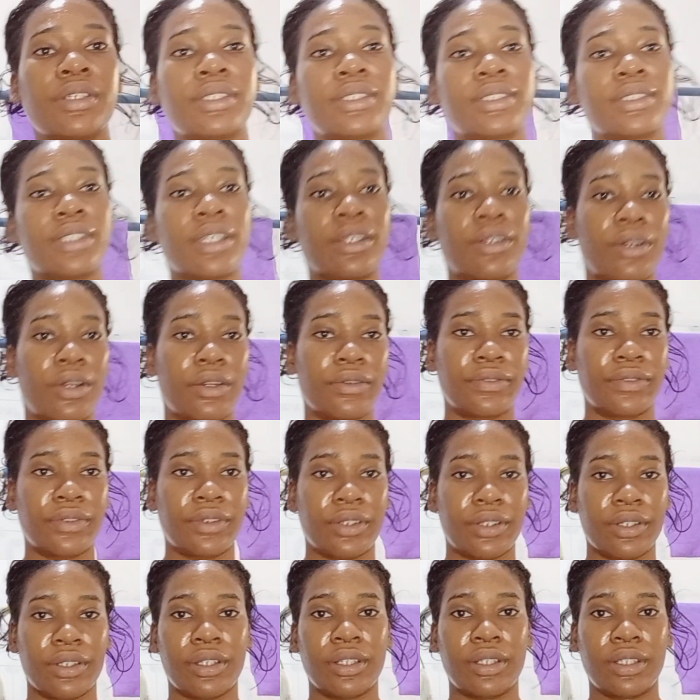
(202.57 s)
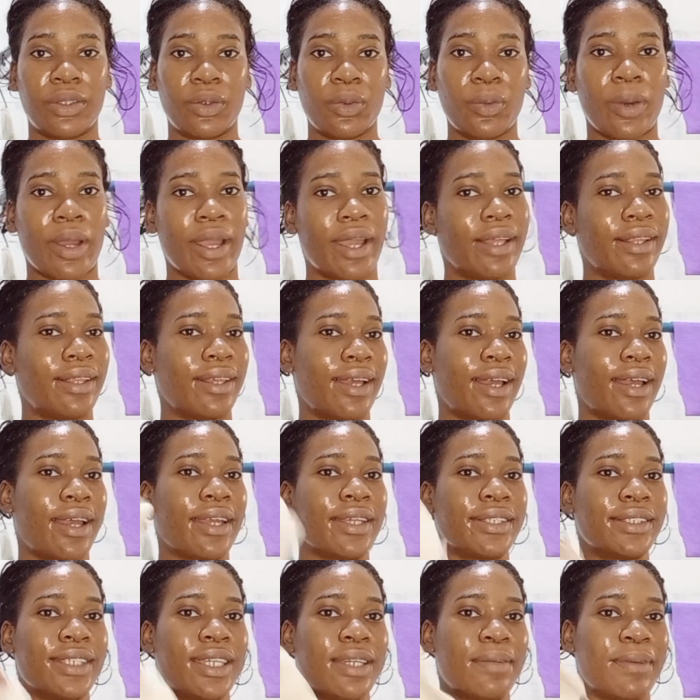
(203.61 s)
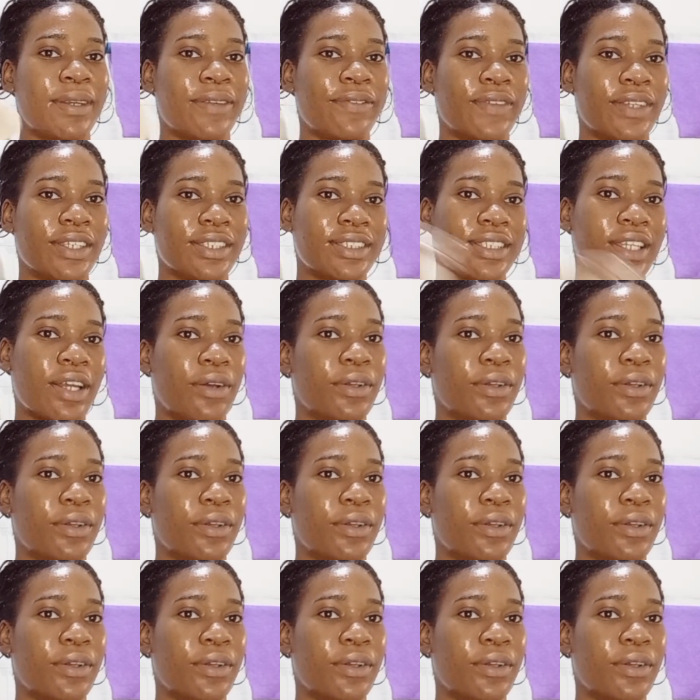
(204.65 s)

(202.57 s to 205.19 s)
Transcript: it's stayed on for a little while, I take my face